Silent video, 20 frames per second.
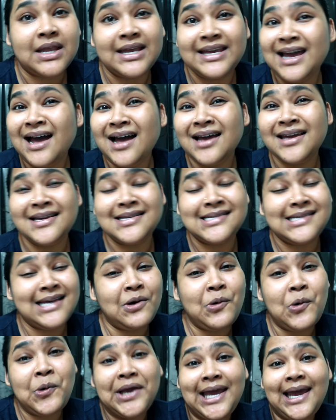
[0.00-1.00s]
Yeah, he said
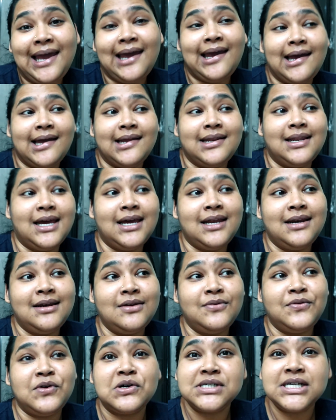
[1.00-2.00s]
okay, and
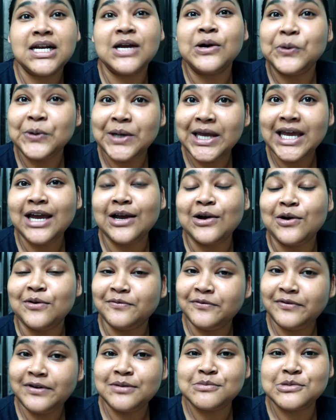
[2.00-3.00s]
then we was like, okay,
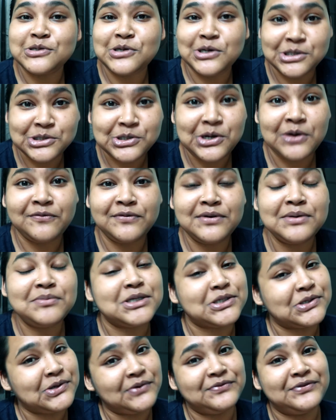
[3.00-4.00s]
confirm. So it's confirmed,
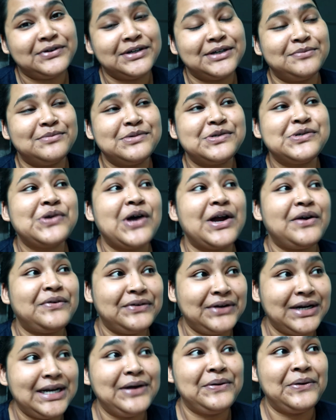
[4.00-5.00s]
it's confirmed. So I
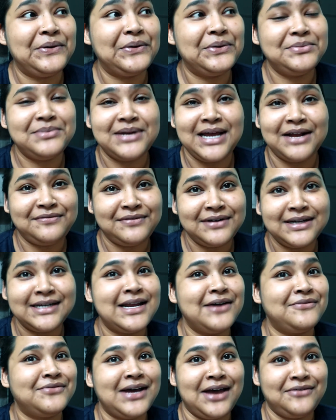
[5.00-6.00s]
really hope that Fleur
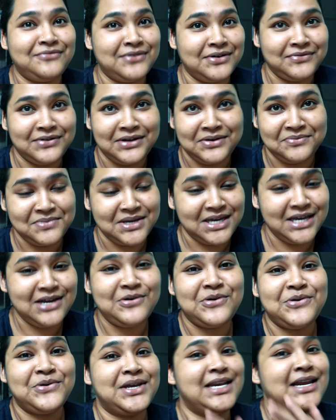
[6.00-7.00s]
never FFQ me,
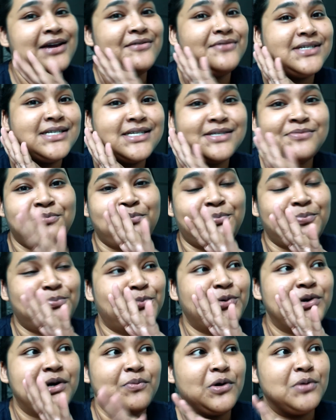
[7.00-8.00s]
or he never just
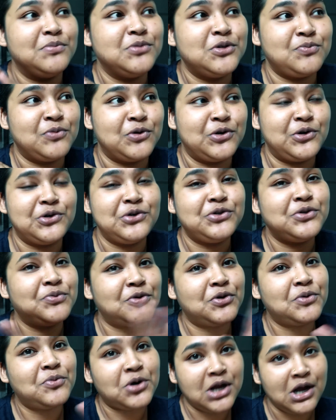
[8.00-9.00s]
put a bomb tomorrow.
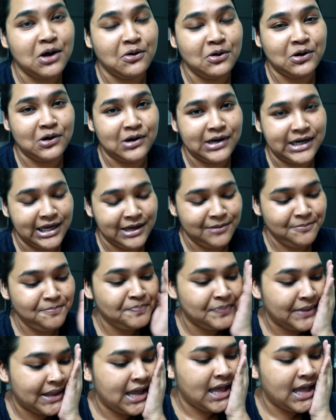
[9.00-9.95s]
Tomorrow morning I'll call him.